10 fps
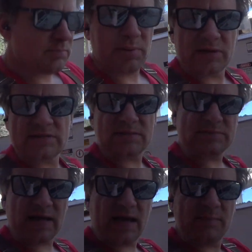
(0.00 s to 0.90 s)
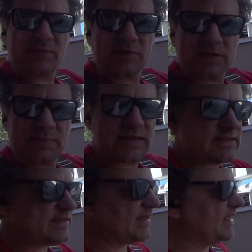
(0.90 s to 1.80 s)
burn some time before the big
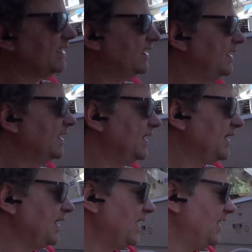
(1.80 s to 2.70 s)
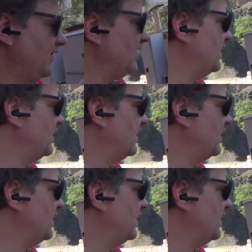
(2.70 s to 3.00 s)
stick, and